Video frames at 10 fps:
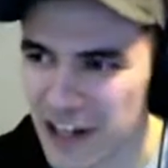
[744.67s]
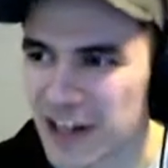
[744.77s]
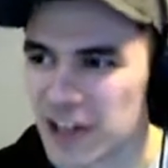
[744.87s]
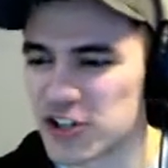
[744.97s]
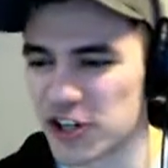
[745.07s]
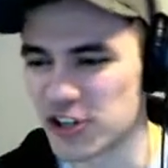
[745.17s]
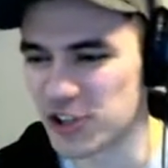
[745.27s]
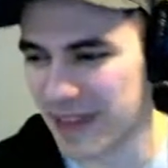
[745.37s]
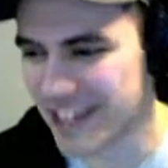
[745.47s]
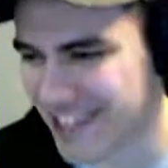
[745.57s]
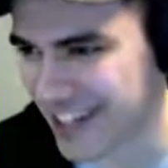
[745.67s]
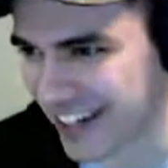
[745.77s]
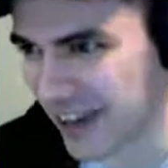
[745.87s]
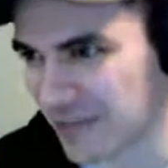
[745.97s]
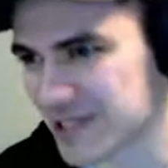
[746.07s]
Sugar should make a second
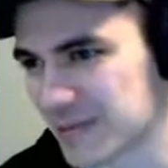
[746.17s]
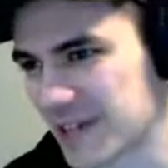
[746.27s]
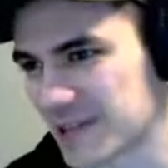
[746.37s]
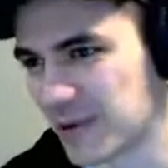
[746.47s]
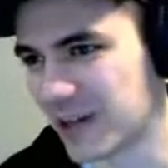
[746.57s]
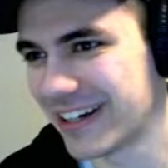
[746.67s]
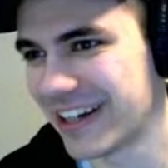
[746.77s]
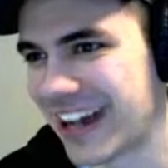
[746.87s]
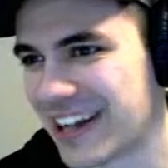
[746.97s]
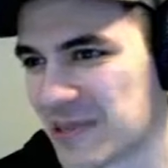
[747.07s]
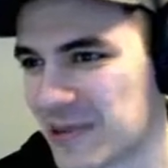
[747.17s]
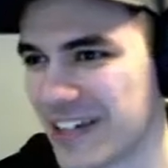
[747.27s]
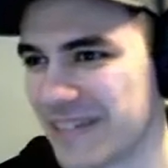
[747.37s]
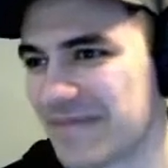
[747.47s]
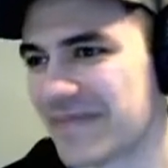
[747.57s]
account with Spice One. I agree.